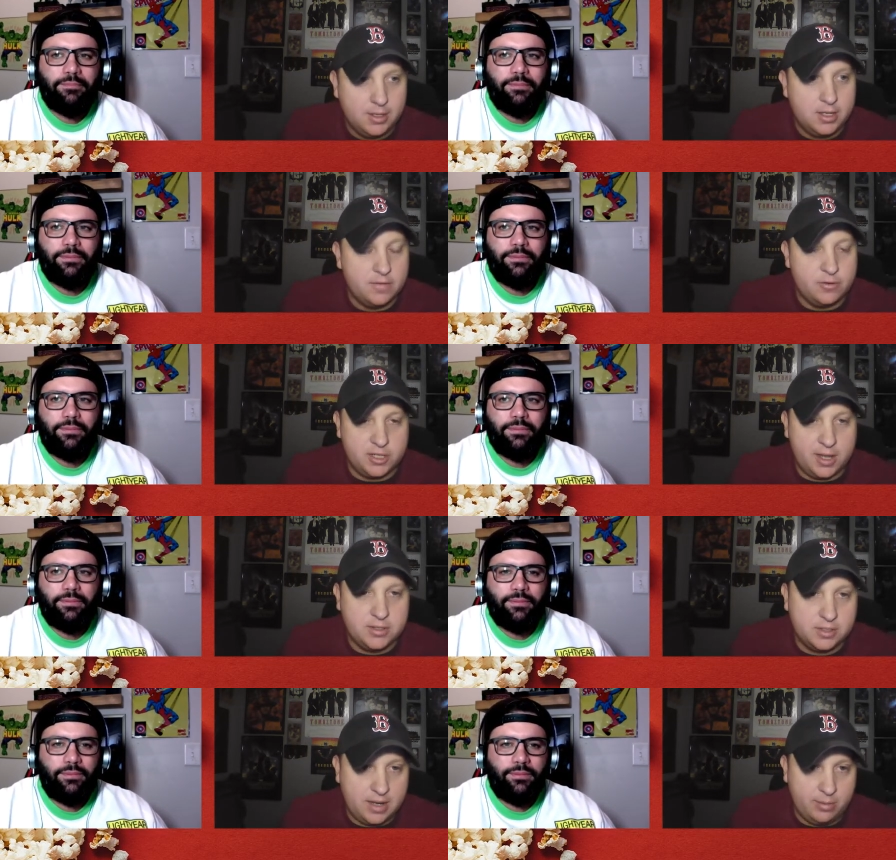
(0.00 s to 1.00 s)
Speaker 1: If you change
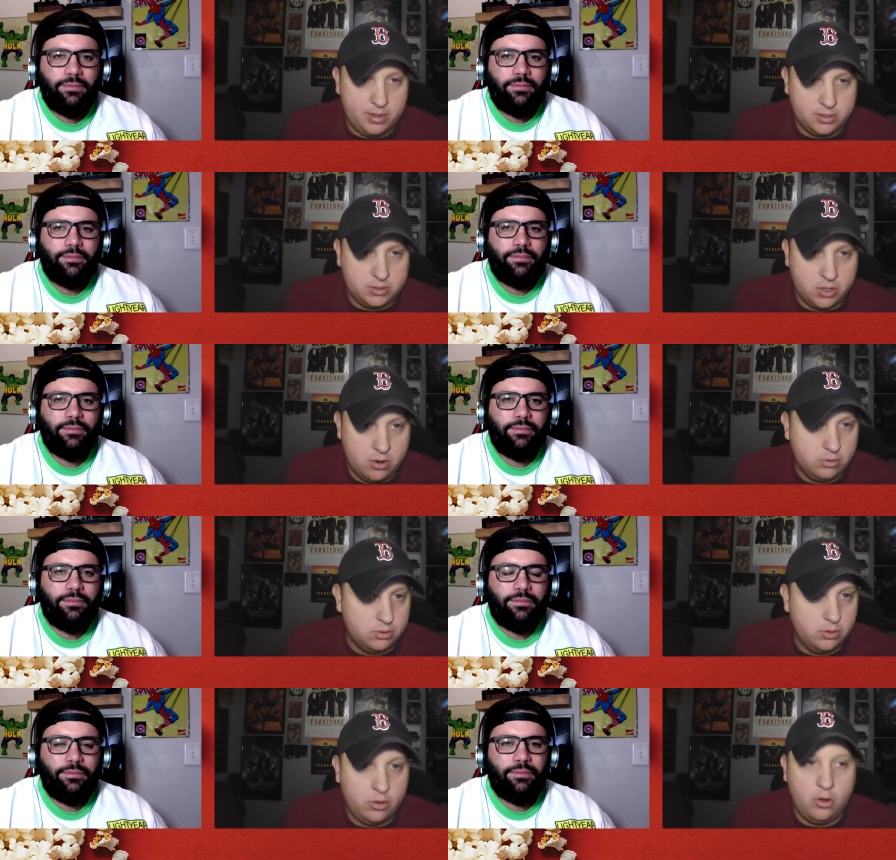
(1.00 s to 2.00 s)
the name of this show,
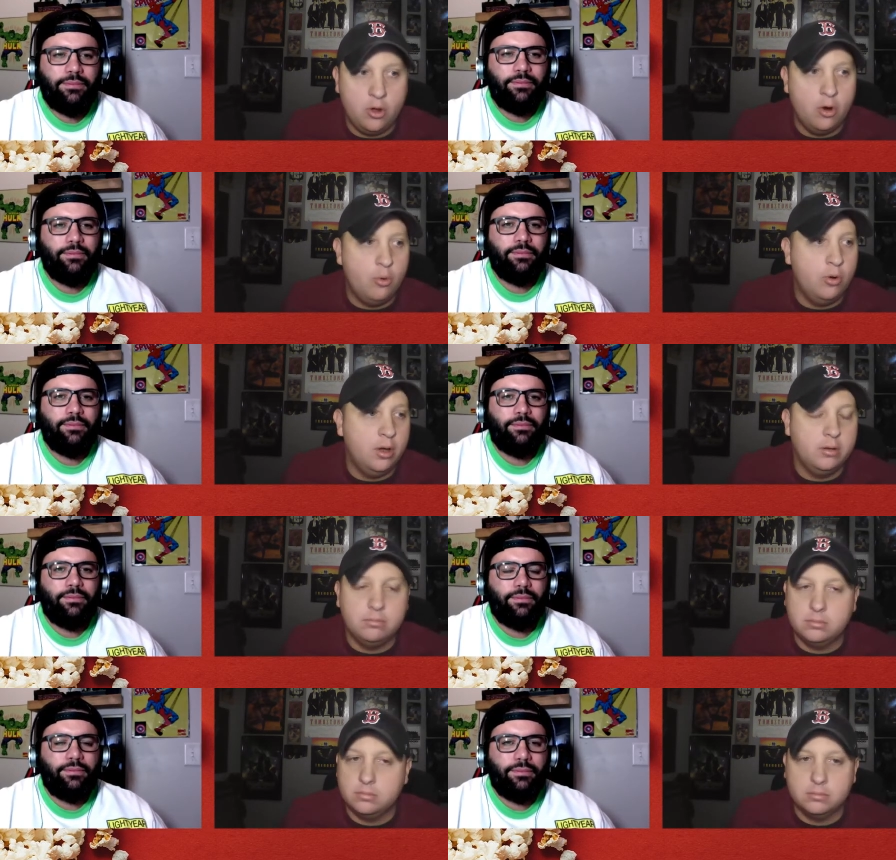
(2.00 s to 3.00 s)
no
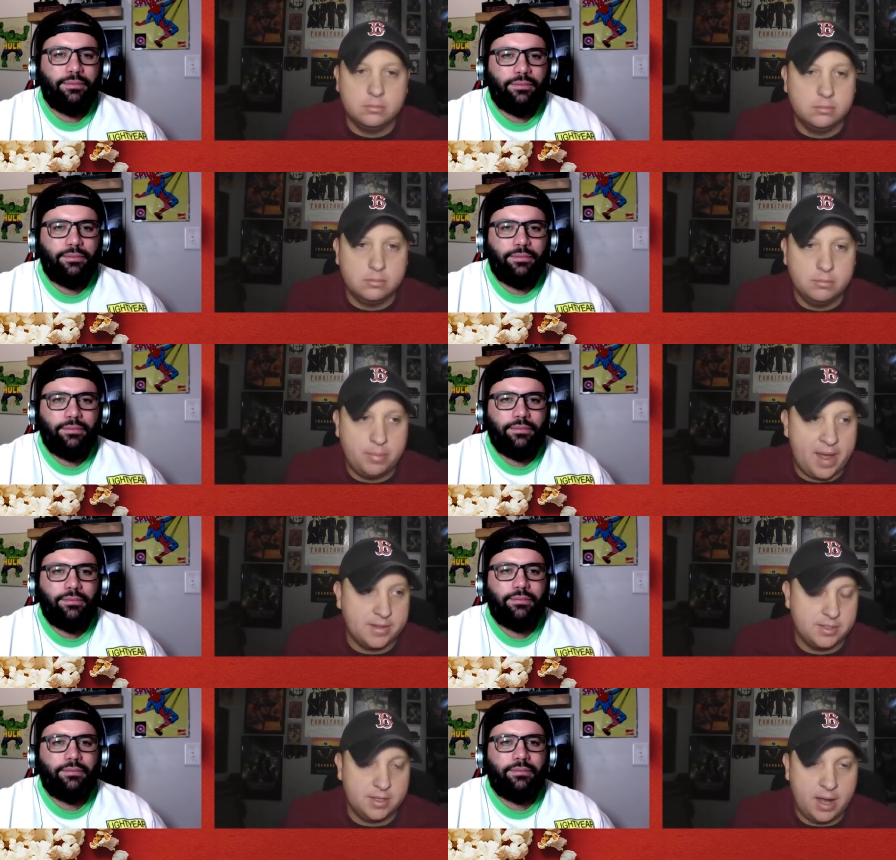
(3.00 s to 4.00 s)
one
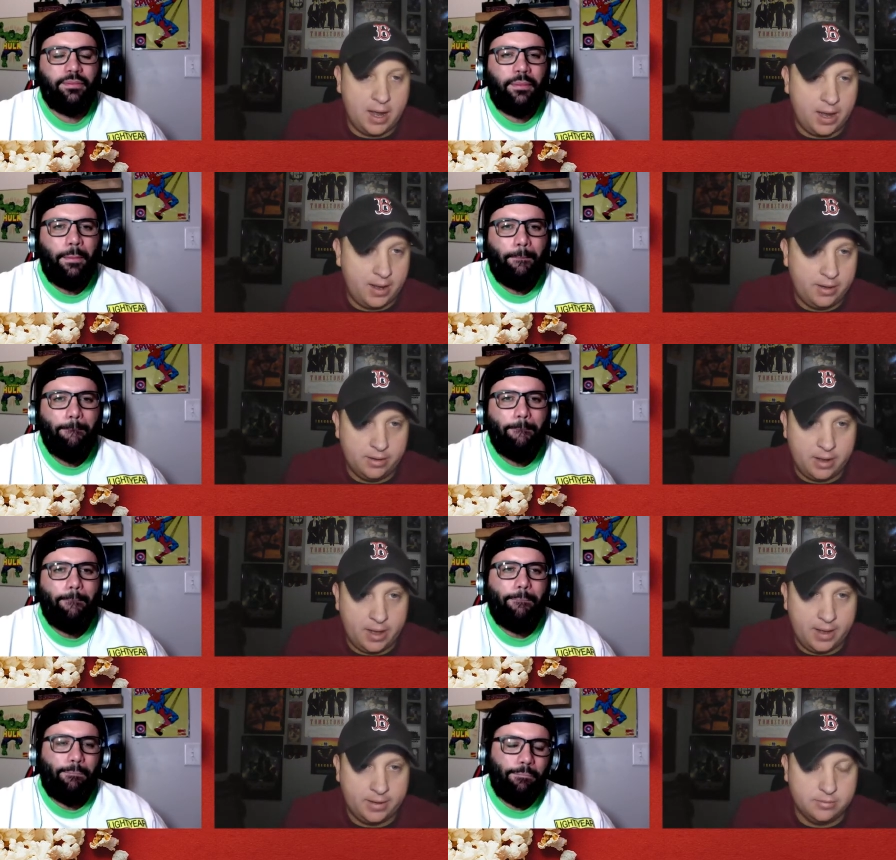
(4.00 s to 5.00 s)
bats an eye
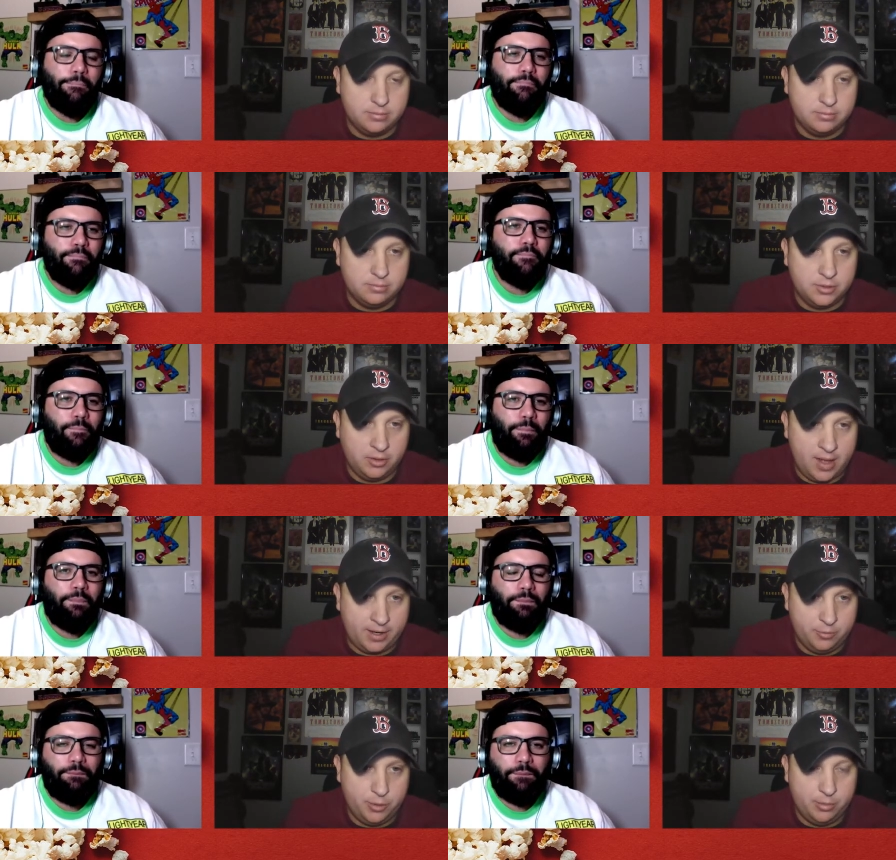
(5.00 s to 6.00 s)
at mm-hmm. the
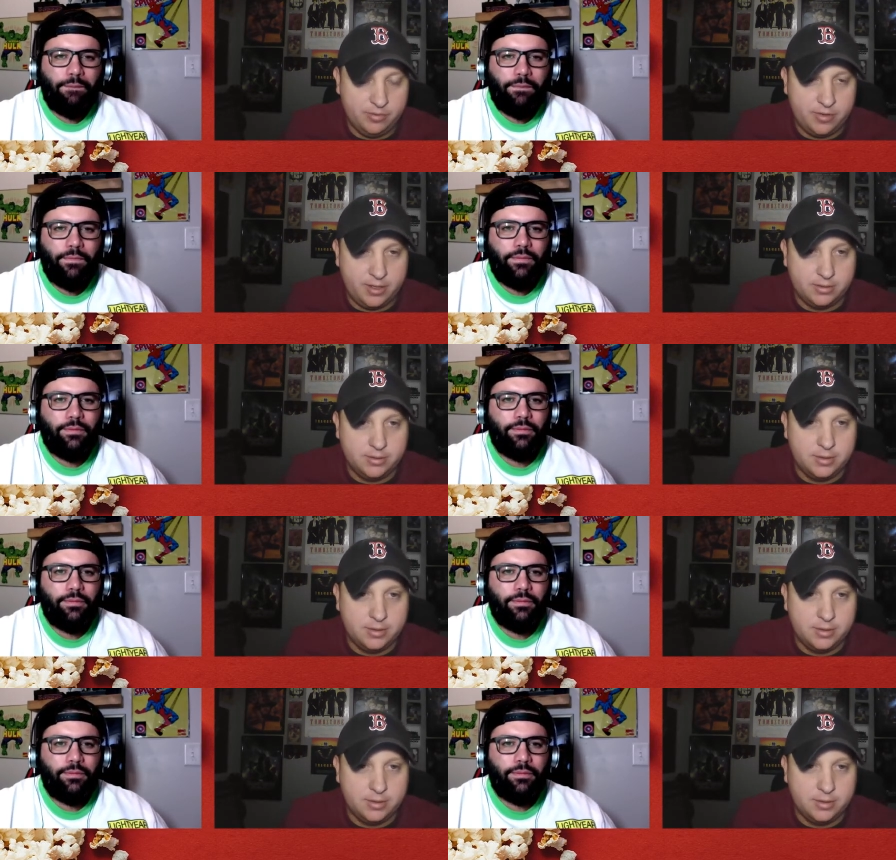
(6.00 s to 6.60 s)
lack of Boba Fett.